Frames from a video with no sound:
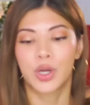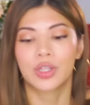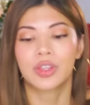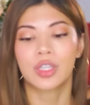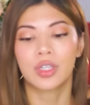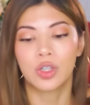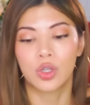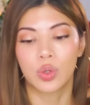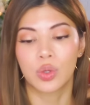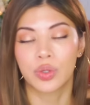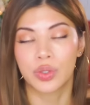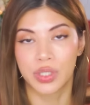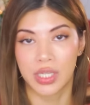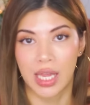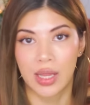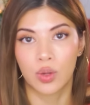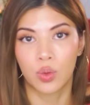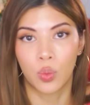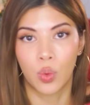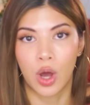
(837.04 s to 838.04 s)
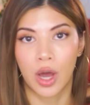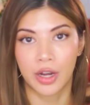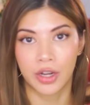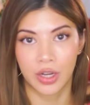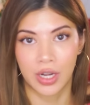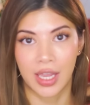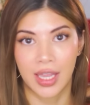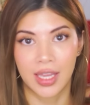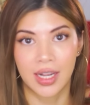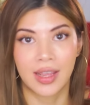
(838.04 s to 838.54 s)
put the noodles and the
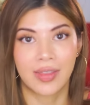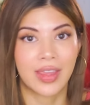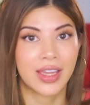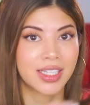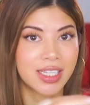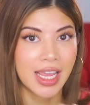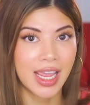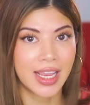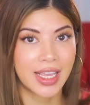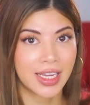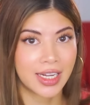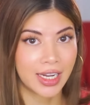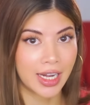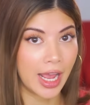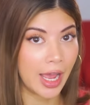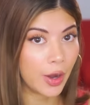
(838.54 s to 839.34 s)
water in and then taken it